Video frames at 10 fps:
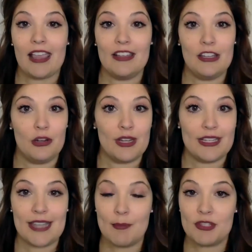
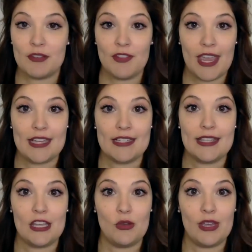examples of things
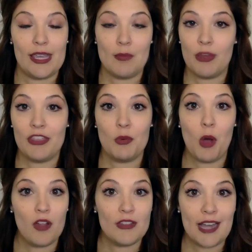that you can keep with you
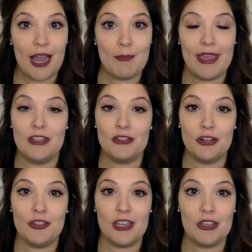all the time, making
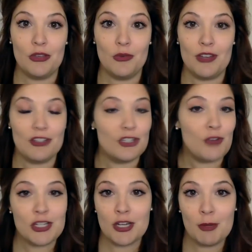sure that you can just
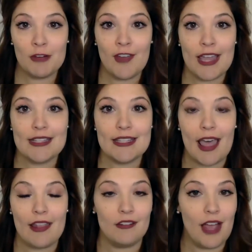freshen up your face
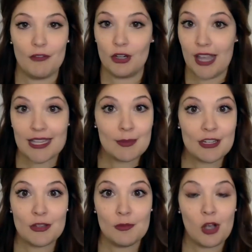for a last
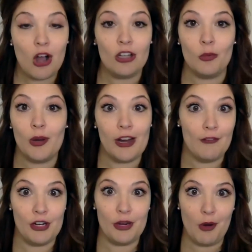minute Zoom call or
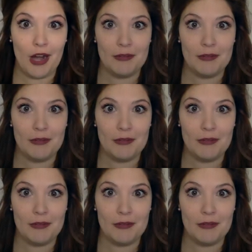wherever you are.